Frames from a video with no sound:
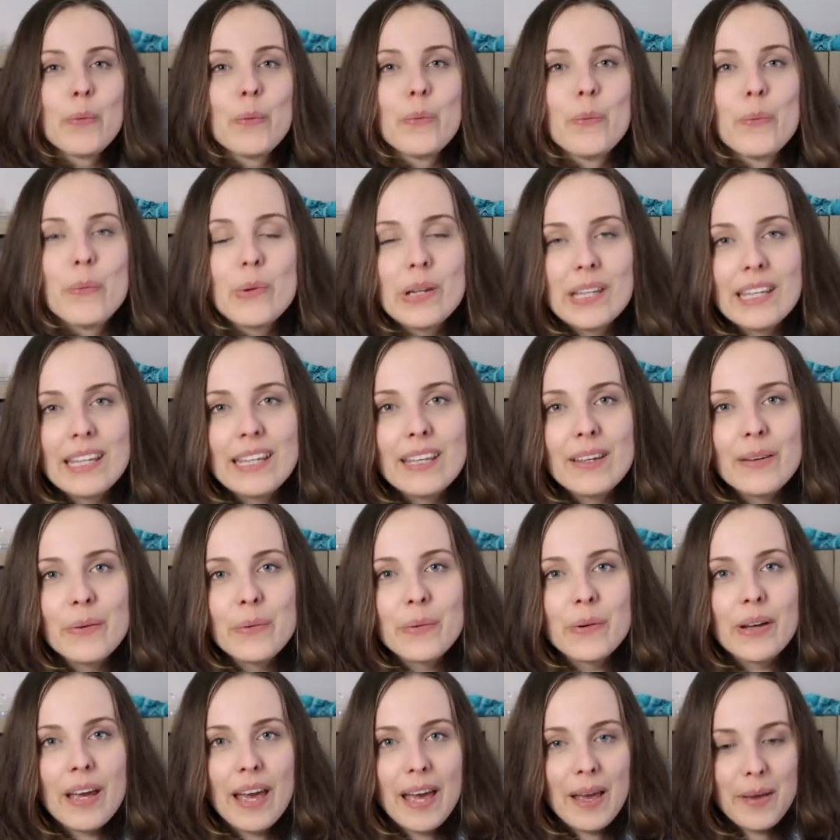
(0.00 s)

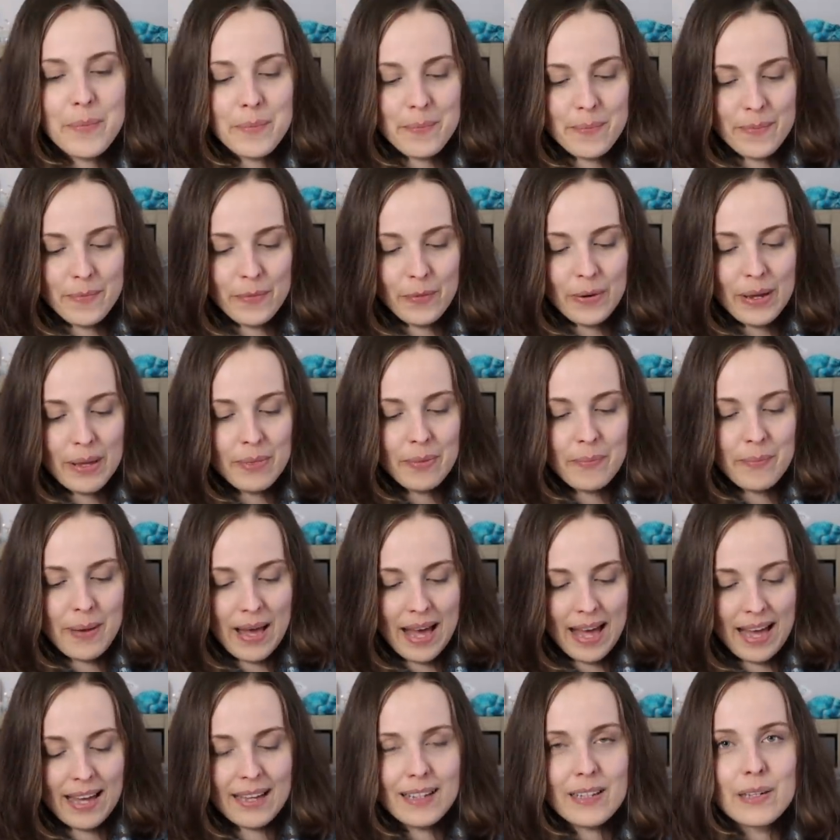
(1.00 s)
we came went
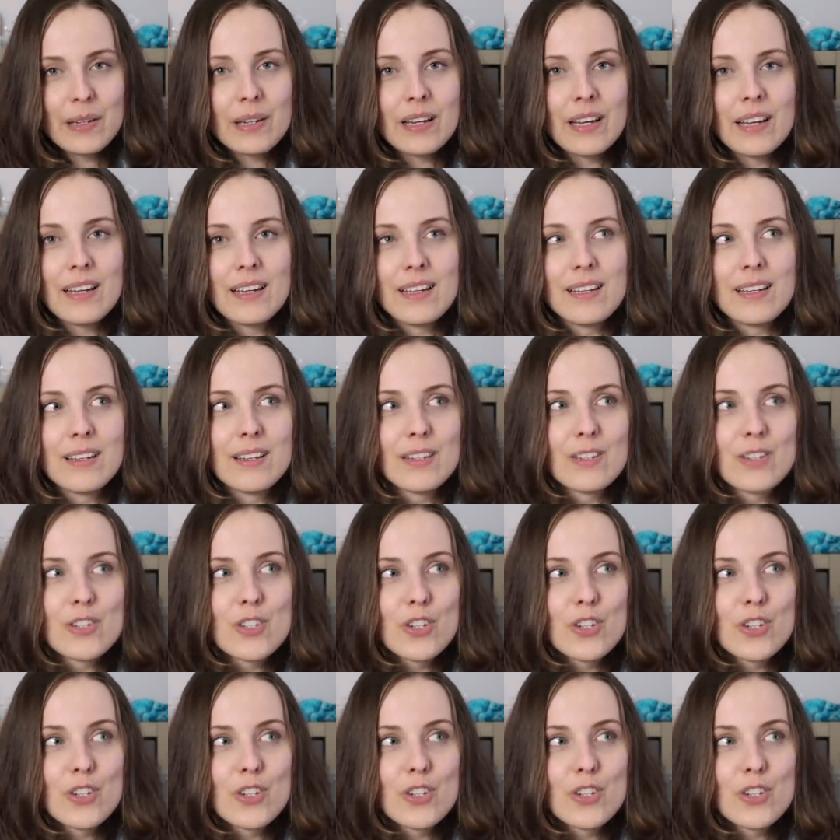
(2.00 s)
back uh,